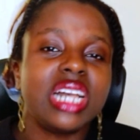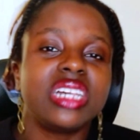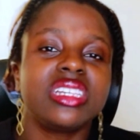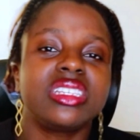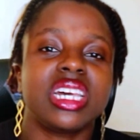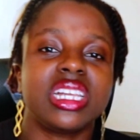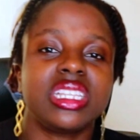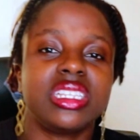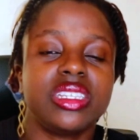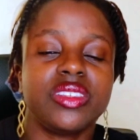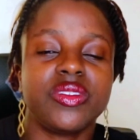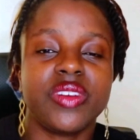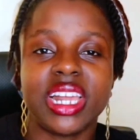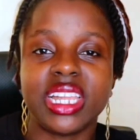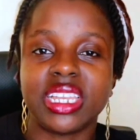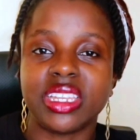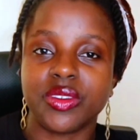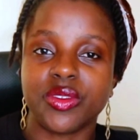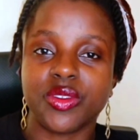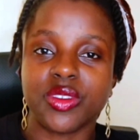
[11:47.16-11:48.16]

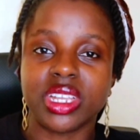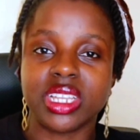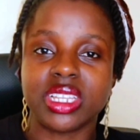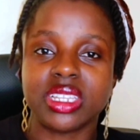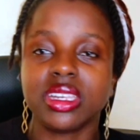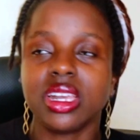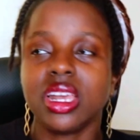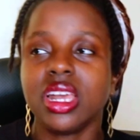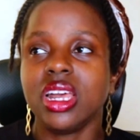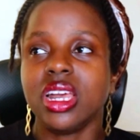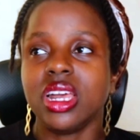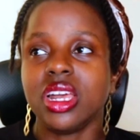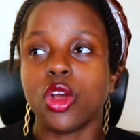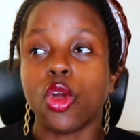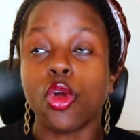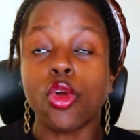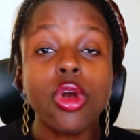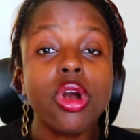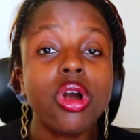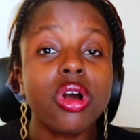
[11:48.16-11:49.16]
satisfy different
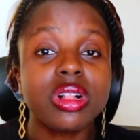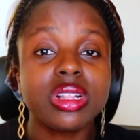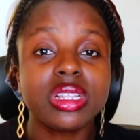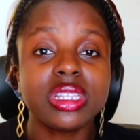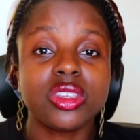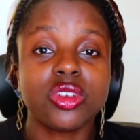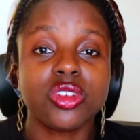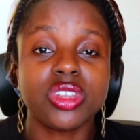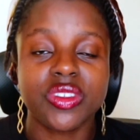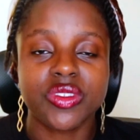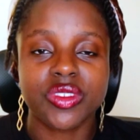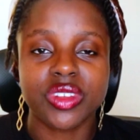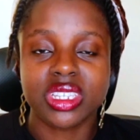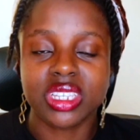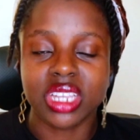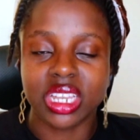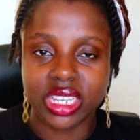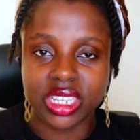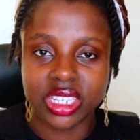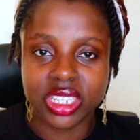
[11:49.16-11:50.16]
goals or different
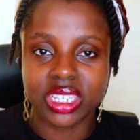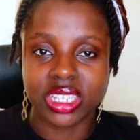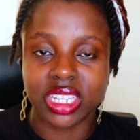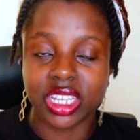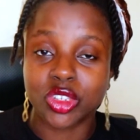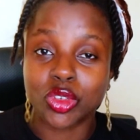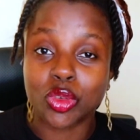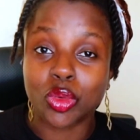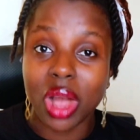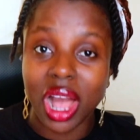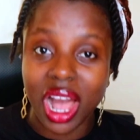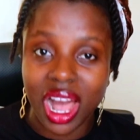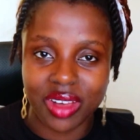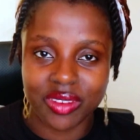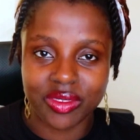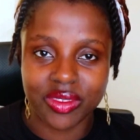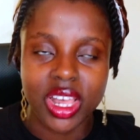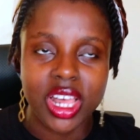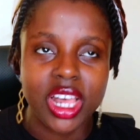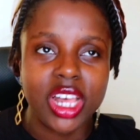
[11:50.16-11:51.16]
strategies that you
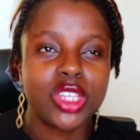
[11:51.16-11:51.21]
have.